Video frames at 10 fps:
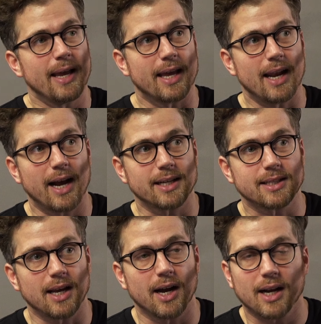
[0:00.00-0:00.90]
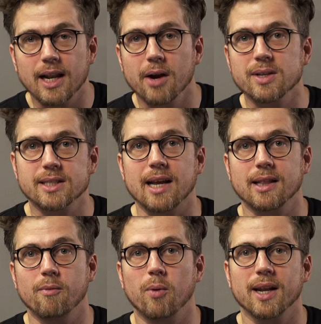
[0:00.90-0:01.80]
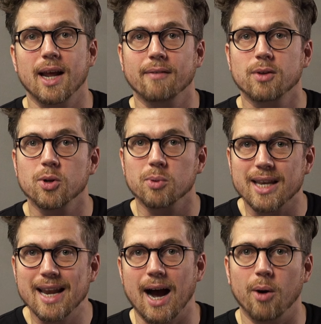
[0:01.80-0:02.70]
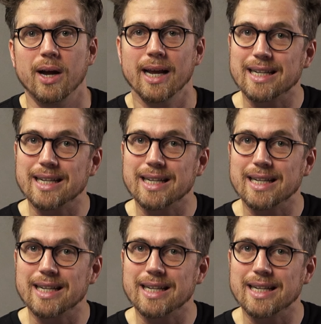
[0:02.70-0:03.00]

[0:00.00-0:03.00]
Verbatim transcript: It has a clear incentive why they have to do it now.